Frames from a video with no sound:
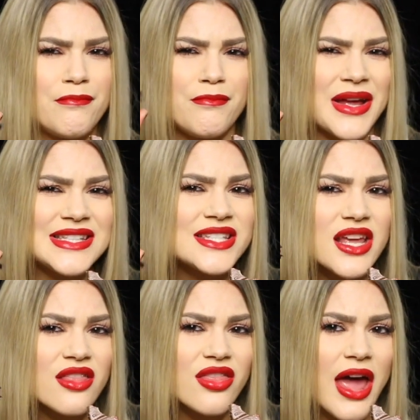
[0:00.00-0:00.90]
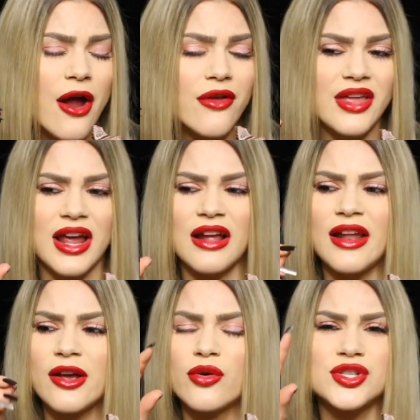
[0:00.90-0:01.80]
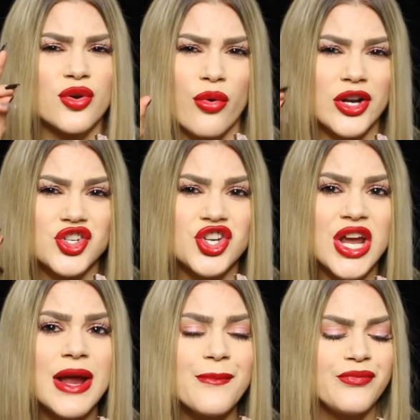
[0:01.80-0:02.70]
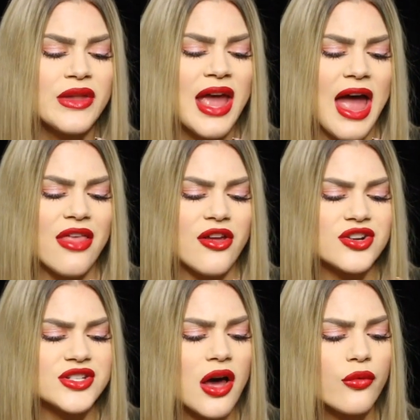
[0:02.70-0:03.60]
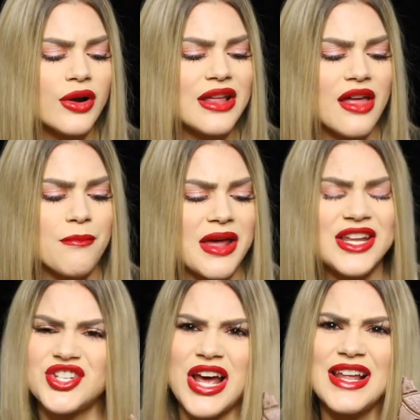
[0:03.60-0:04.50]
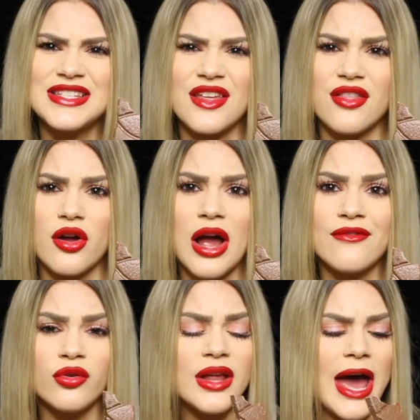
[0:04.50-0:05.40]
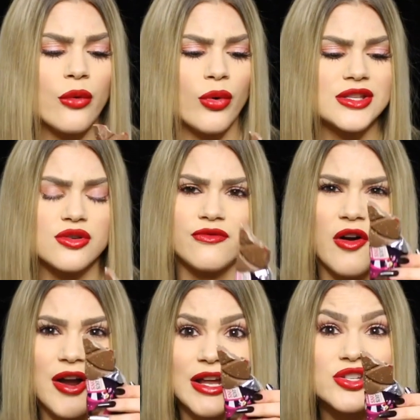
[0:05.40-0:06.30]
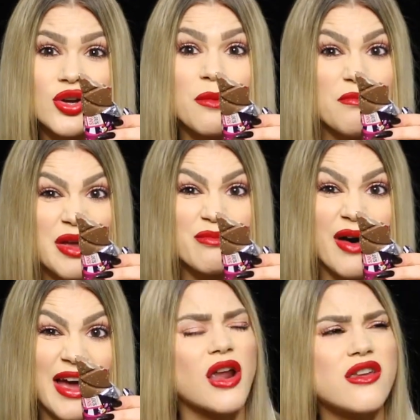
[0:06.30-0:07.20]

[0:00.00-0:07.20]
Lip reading: bits in there that kind of goes crunchy. And there's not really that many jellies in there. I've only had one so far and I took a big bite.